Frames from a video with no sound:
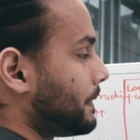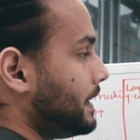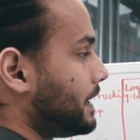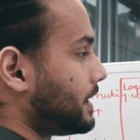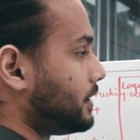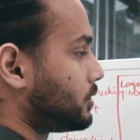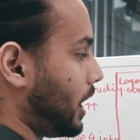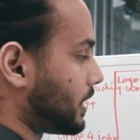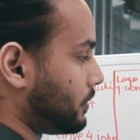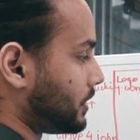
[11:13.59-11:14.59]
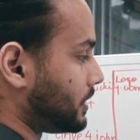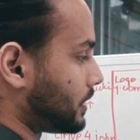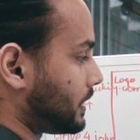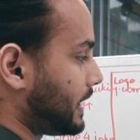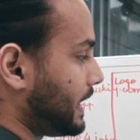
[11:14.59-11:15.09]
Here you talk about
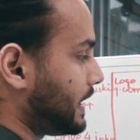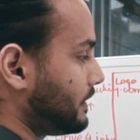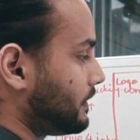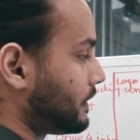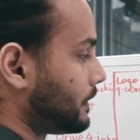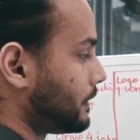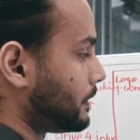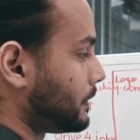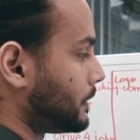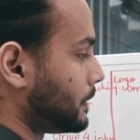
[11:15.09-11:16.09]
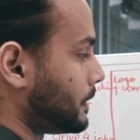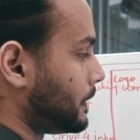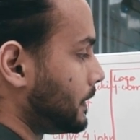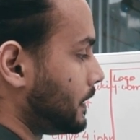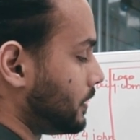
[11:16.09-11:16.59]
your lanes,
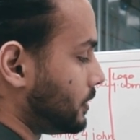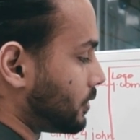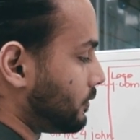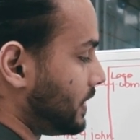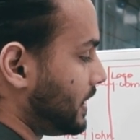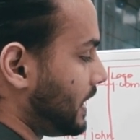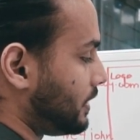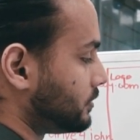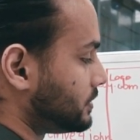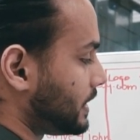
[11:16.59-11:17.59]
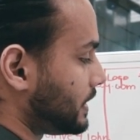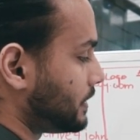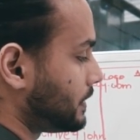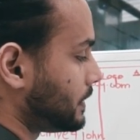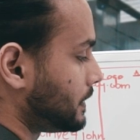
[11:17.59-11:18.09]
your
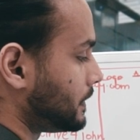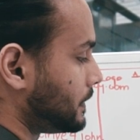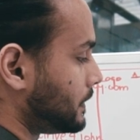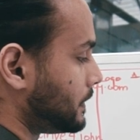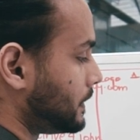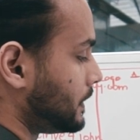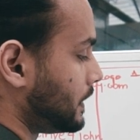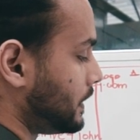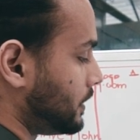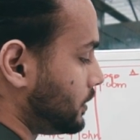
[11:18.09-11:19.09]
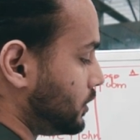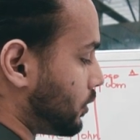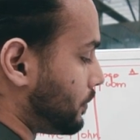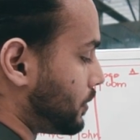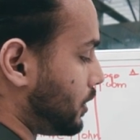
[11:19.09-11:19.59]
warehousing,
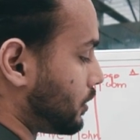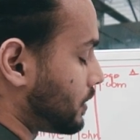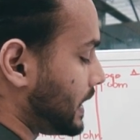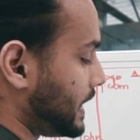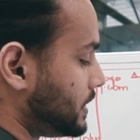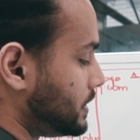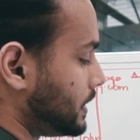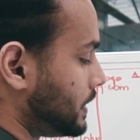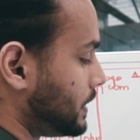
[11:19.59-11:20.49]
your brokerage,